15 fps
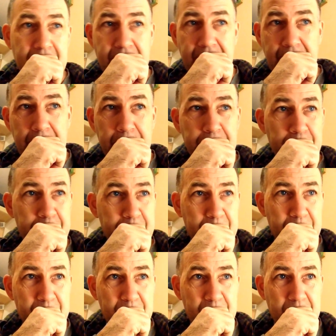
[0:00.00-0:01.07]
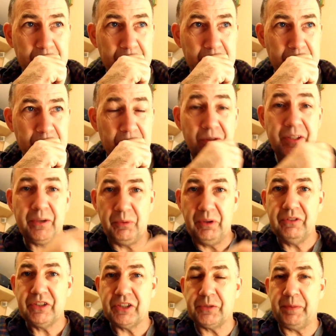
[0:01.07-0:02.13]
So they're
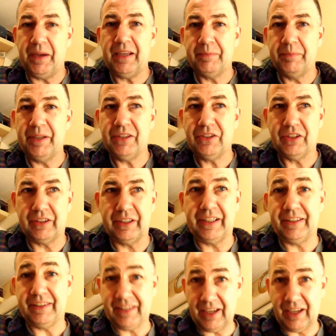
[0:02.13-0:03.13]
willing to spend, basically,